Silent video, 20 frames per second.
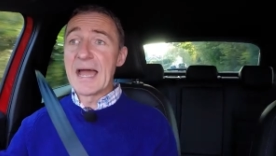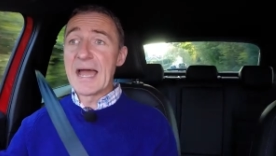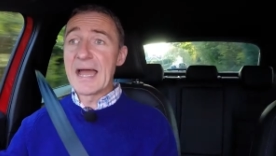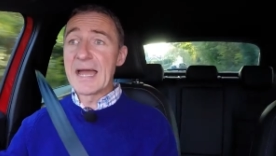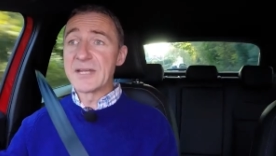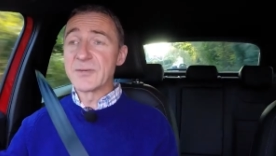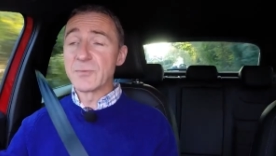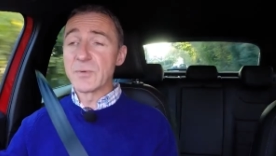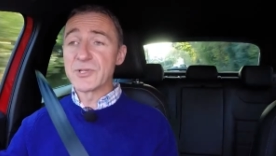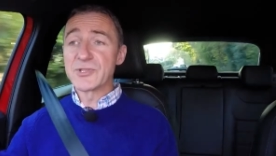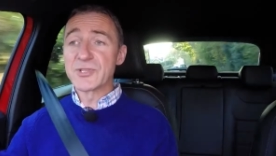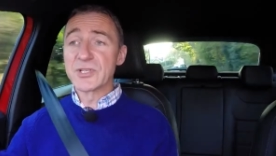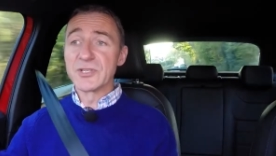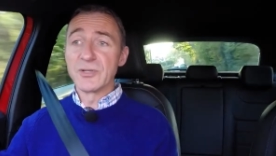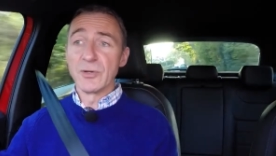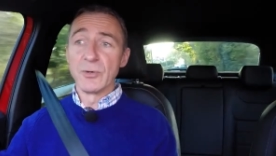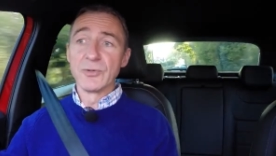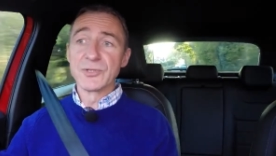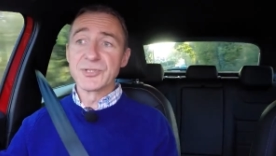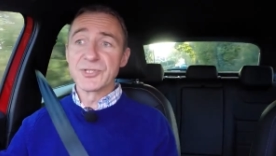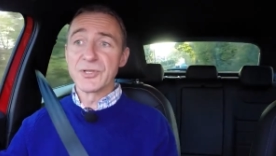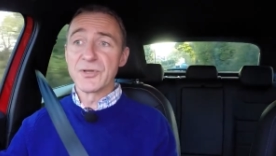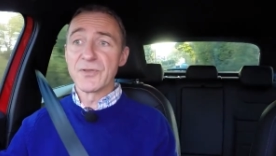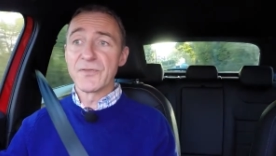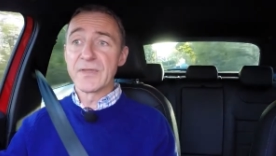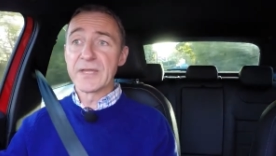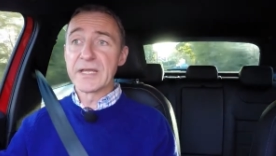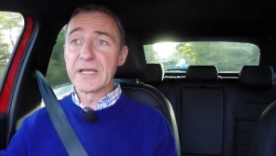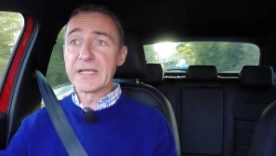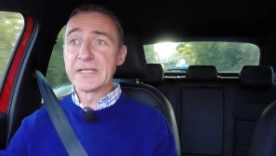and which can alter
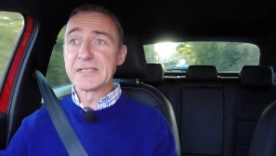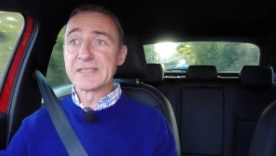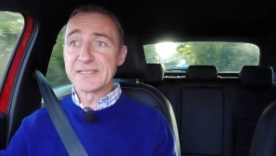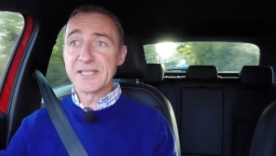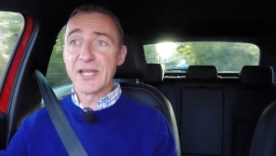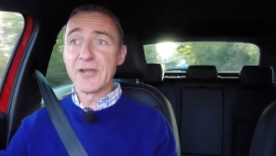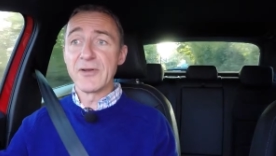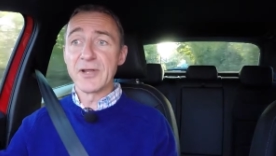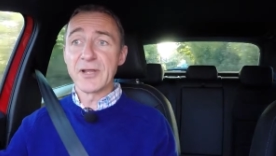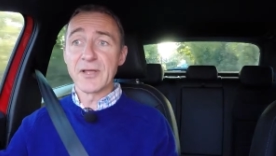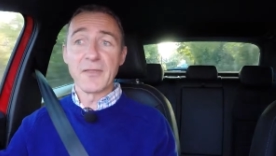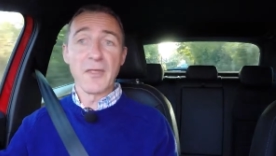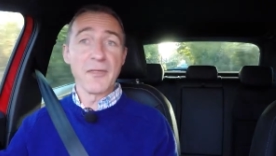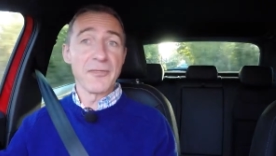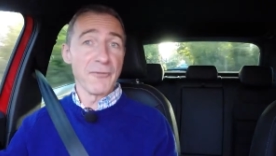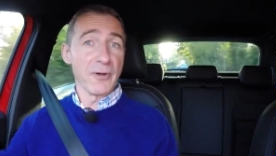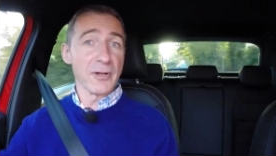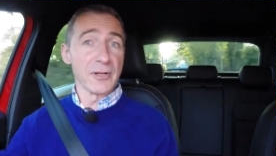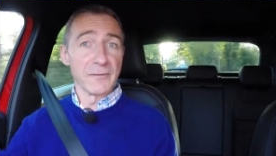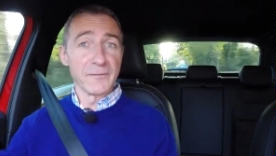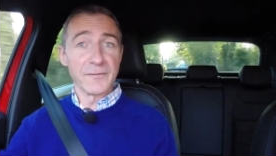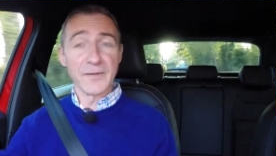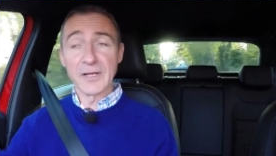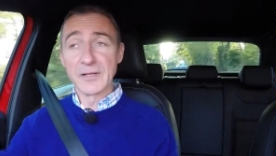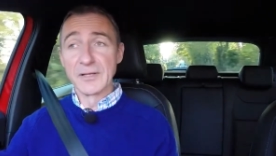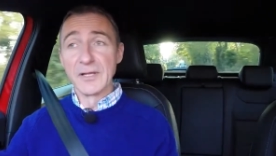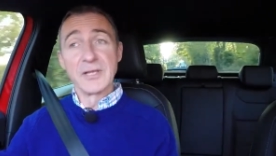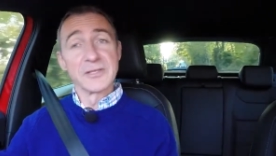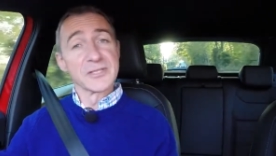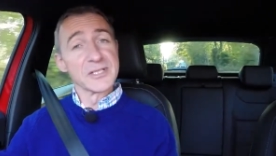the steering and the throttle
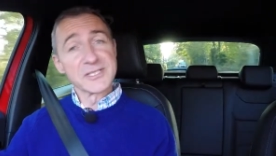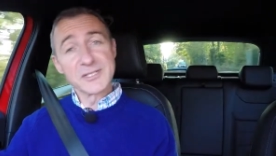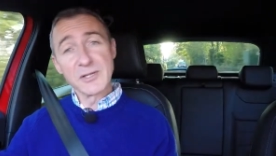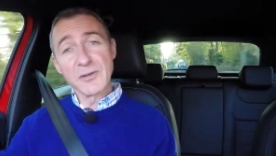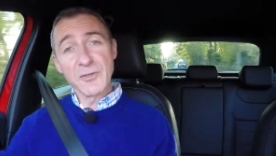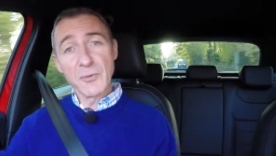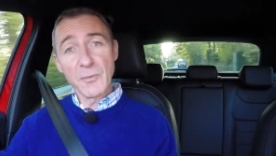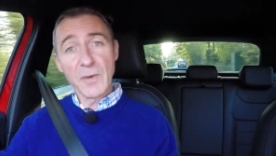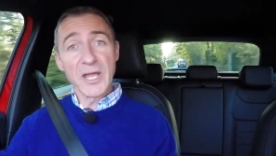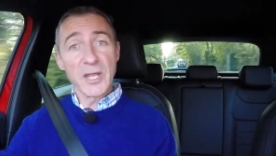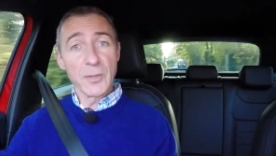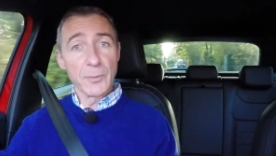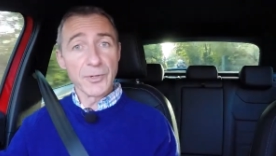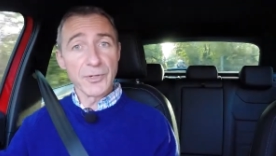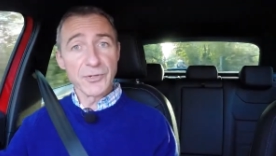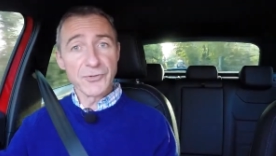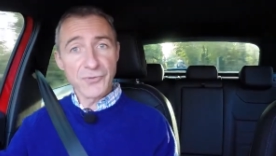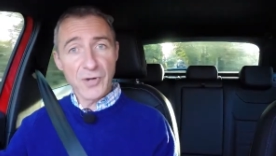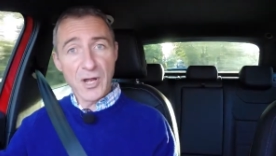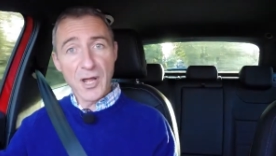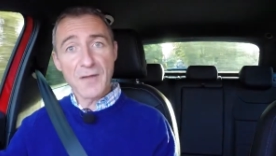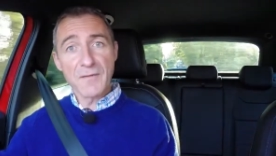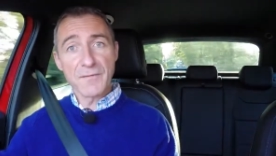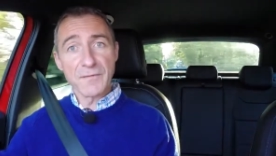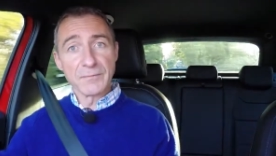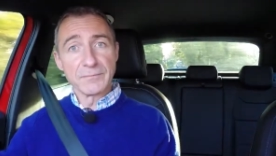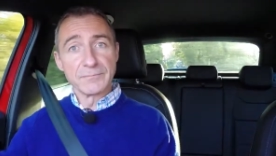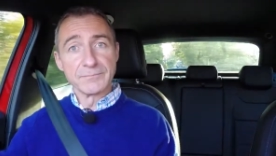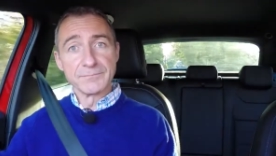feel to suit the way you want to drive.